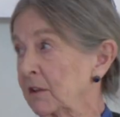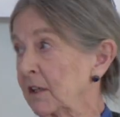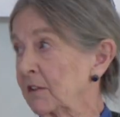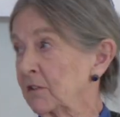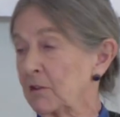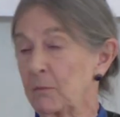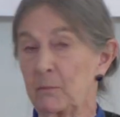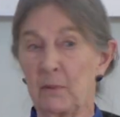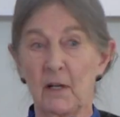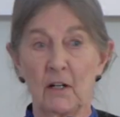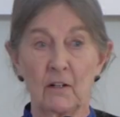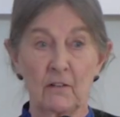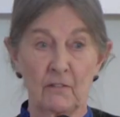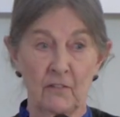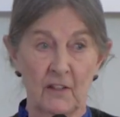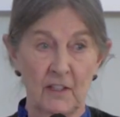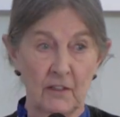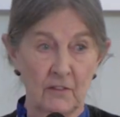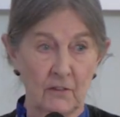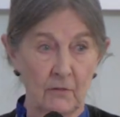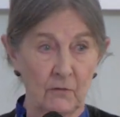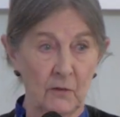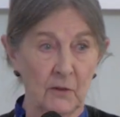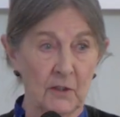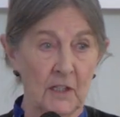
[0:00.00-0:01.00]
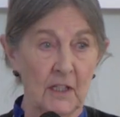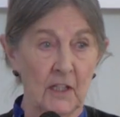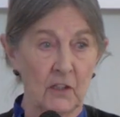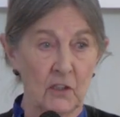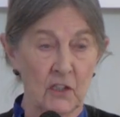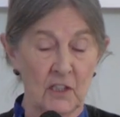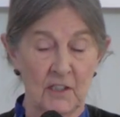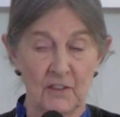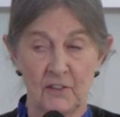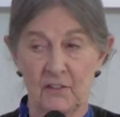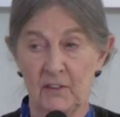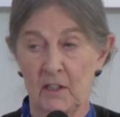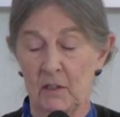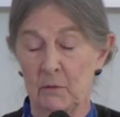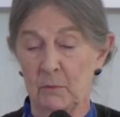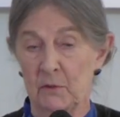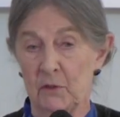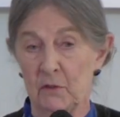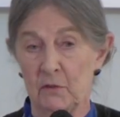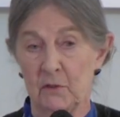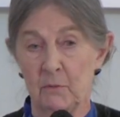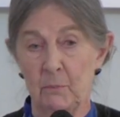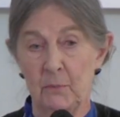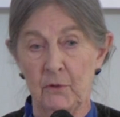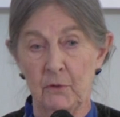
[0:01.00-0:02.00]
That's a paraphrase of what he actually said,
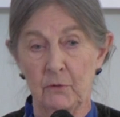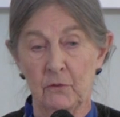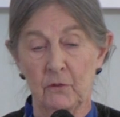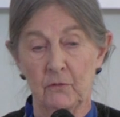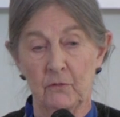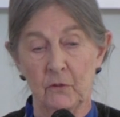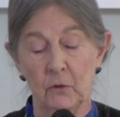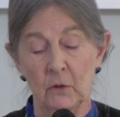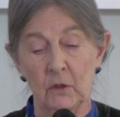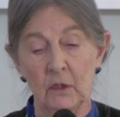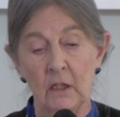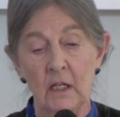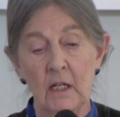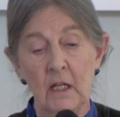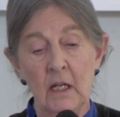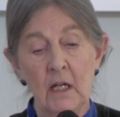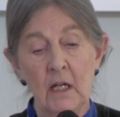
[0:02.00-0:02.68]
which was beautiful.